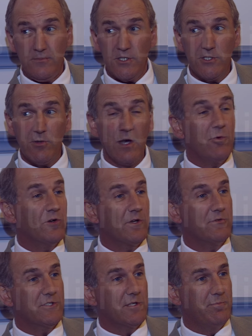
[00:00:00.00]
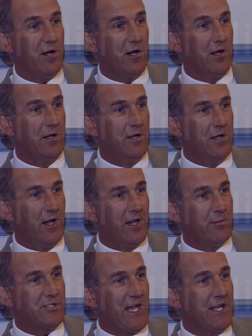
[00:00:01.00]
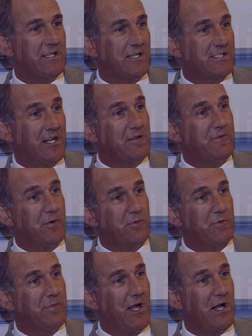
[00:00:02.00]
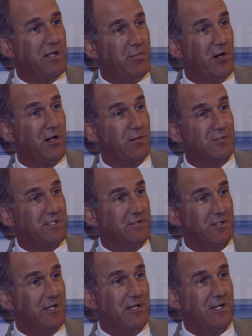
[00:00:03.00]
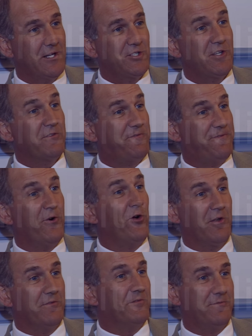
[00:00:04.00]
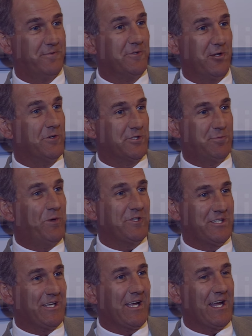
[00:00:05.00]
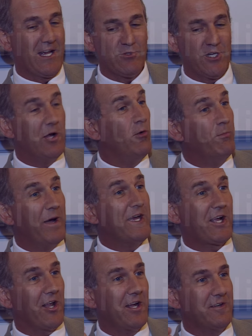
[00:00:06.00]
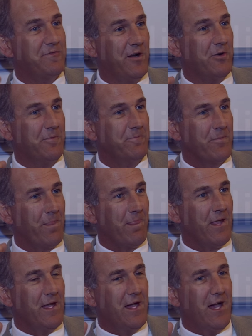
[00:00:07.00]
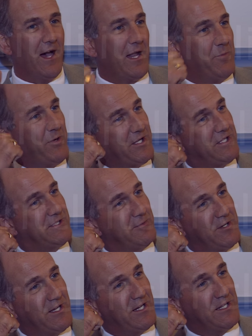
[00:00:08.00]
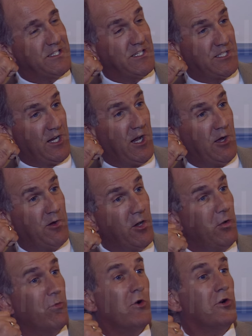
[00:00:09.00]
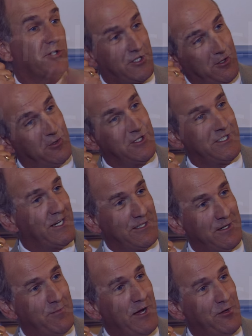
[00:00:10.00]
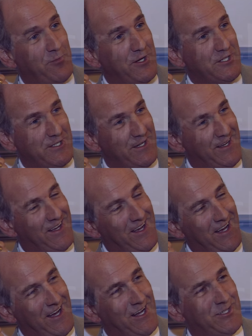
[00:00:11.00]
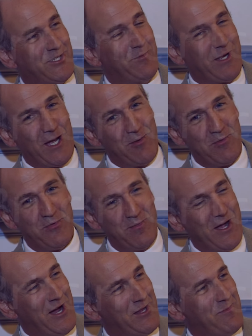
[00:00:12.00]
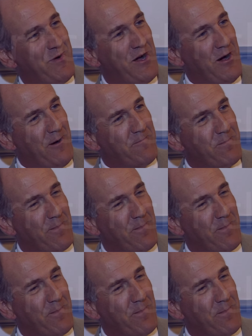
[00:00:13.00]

So I walked over to the bar, and I was handed a telephone from behind the bar. And it was a, should have fallen or, or spotted the gag. It was an old Bakelite phone. And I picked it to me like this and I said hello, and all water squirted out of the mouthpiece. And Tommy came up from behind the bar.